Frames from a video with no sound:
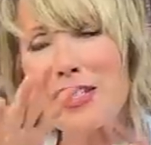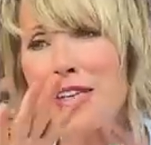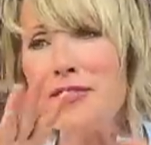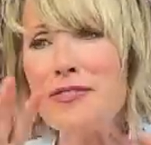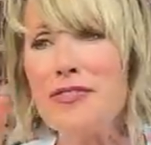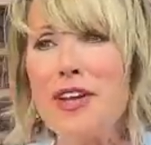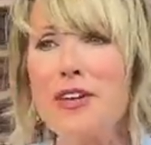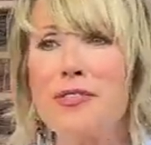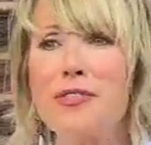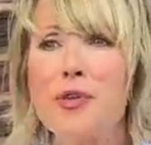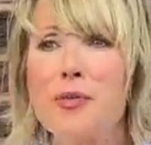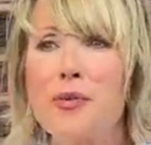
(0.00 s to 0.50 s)
I've
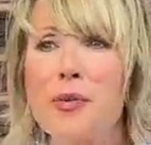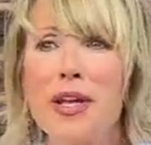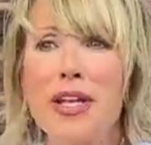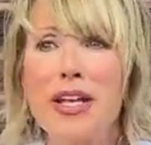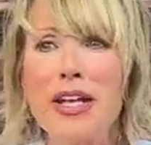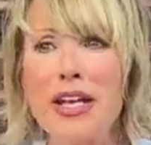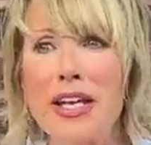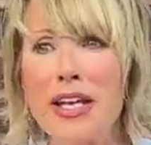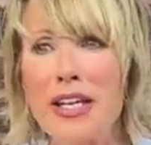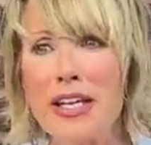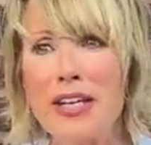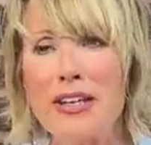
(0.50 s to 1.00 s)
never
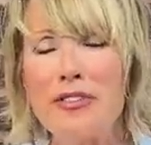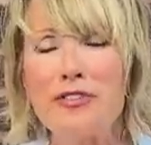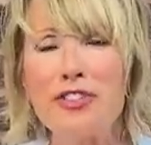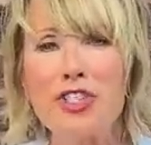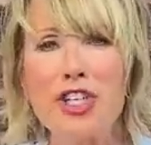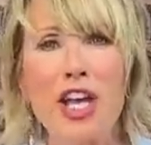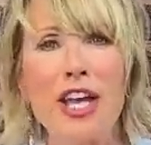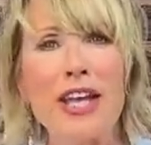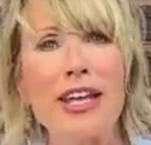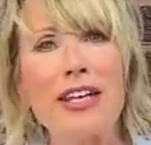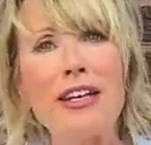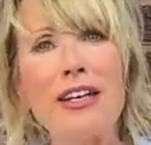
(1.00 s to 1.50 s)
read any of
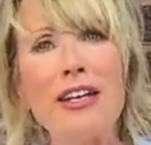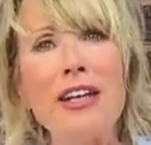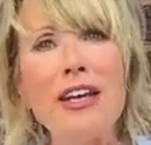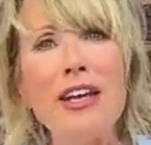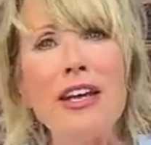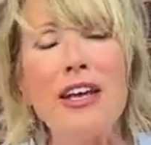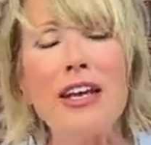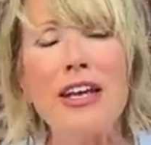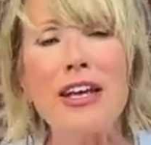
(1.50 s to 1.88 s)
Jan